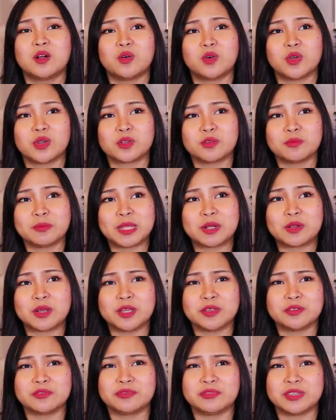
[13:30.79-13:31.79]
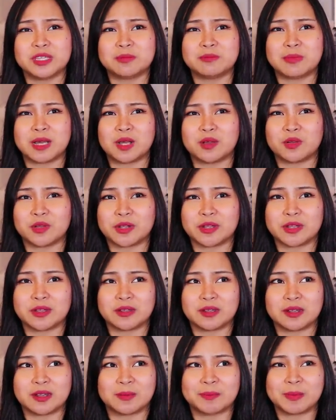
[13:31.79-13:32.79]
Or kung meron kayong feedback
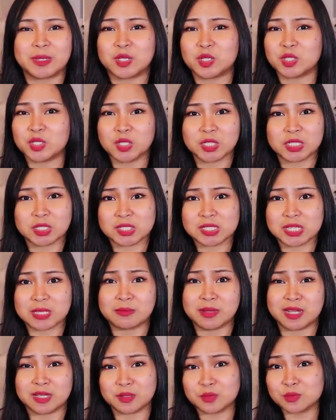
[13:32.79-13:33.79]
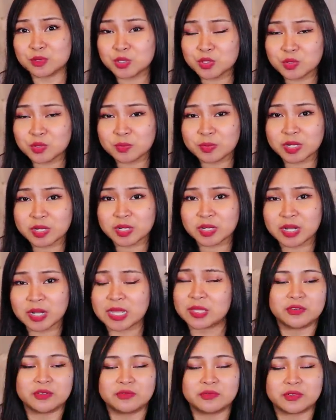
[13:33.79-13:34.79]
or napanood nyo na to sa ibang
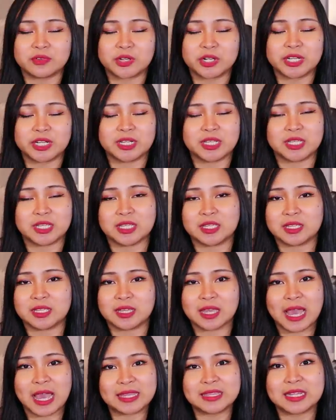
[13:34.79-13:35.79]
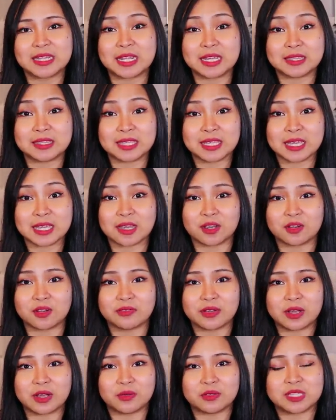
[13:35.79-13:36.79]
YouTuber, if you've already had an idea
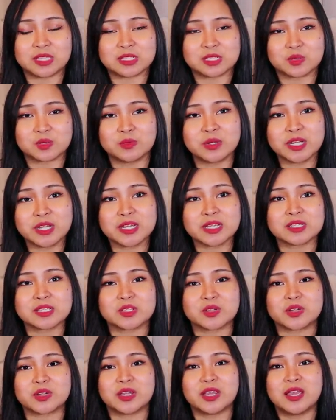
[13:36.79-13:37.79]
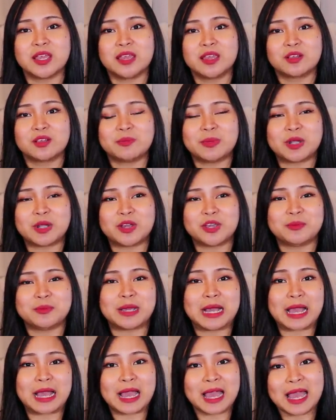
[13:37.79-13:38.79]
of how this works, or kung meron
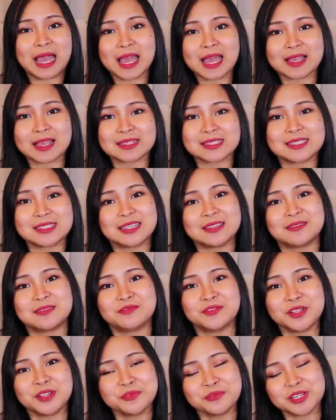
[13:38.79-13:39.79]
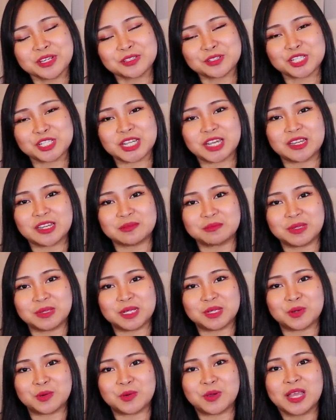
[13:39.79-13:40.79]
kayong mga hacks, then feel free to share it
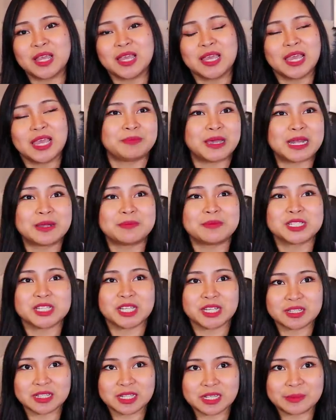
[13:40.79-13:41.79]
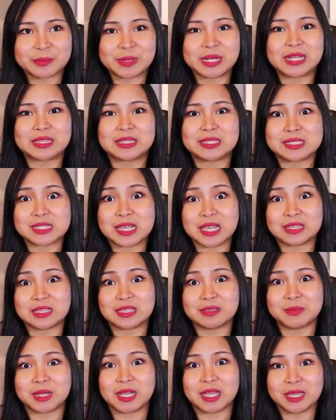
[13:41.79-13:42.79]
below para ma-share din naman natin sa
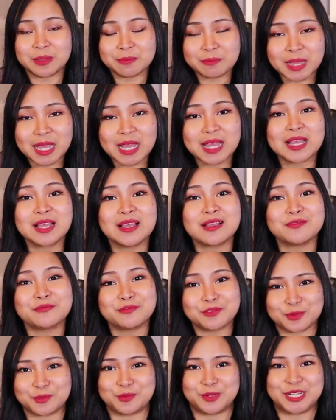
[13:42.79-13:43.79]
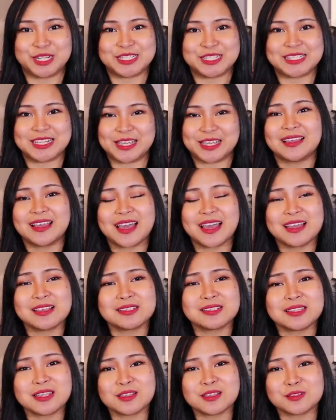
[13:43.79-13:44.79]
ating mga ibang viewers.
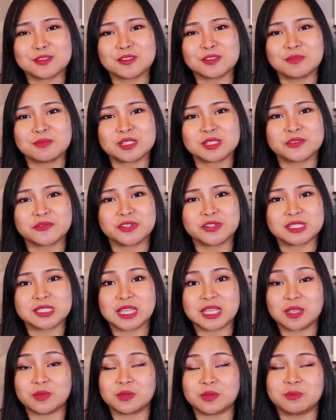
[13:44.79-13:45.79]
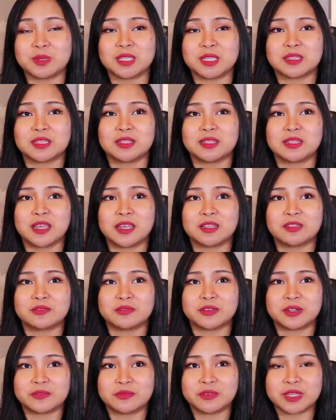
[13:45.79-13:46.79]
Guys, thank you so much for staying with me until the end
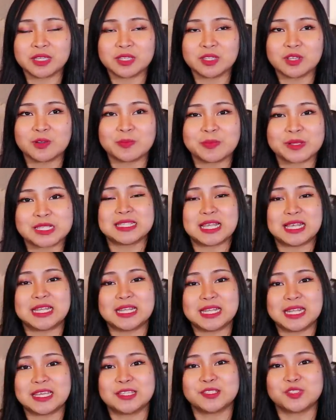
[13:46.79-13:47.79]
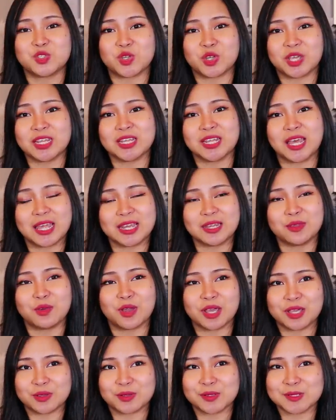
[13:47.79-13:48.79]
of our video. Sana na-enjoy and na-aliw
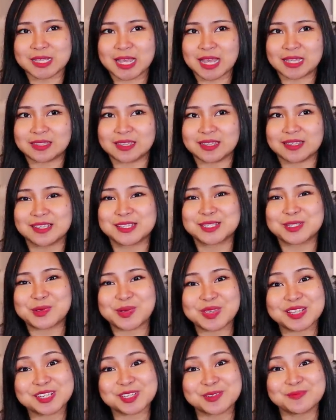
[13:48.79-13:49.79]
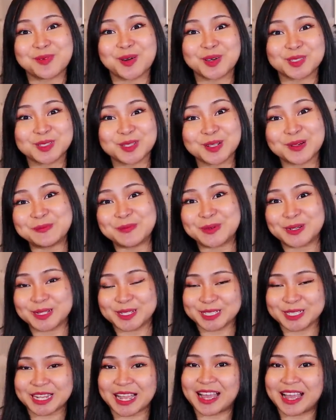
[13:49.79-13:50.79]
kayo sa ating SwitchBot
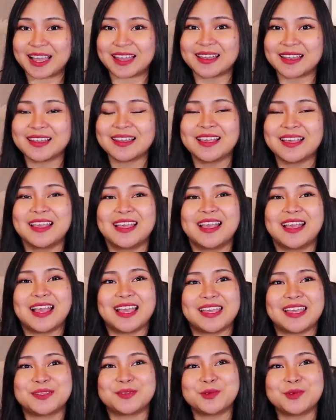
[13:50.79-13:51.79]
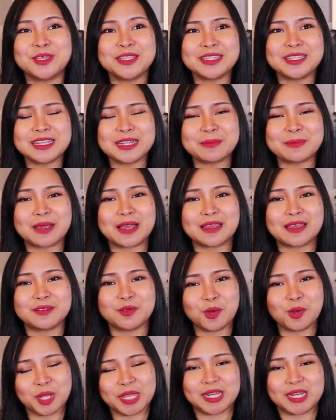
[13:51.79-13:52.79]
commercial. Ayan, kung hindi naman,
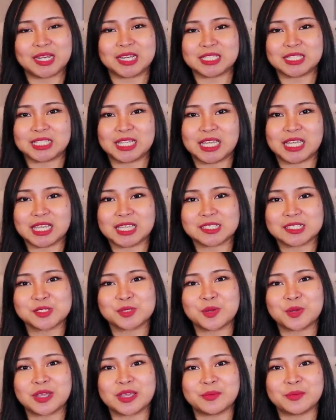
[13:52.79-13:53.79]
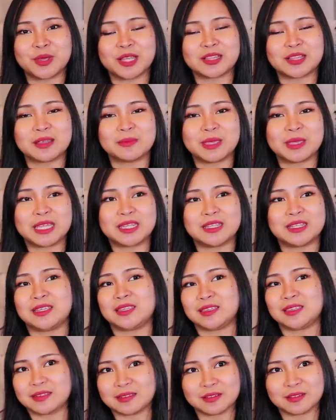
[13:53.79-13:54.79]
okay lang din. So, I welcome
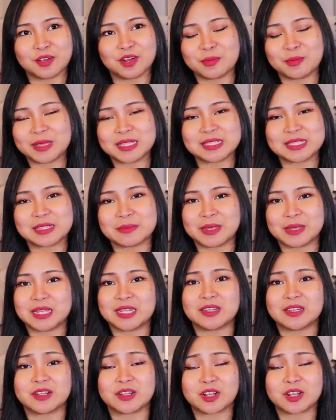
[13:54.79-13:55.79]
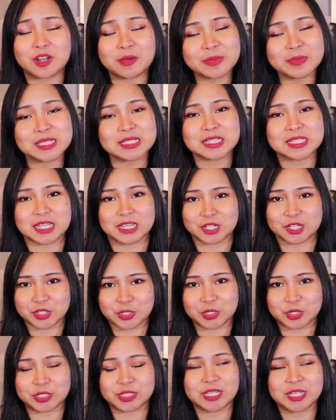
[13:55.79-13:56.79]
any comments naman in our comment
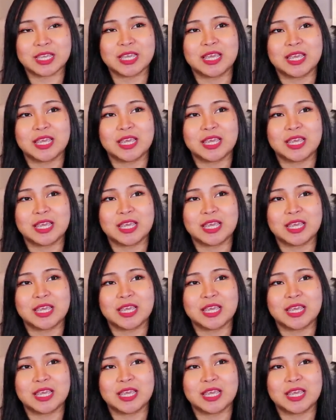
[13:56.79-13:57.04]
section.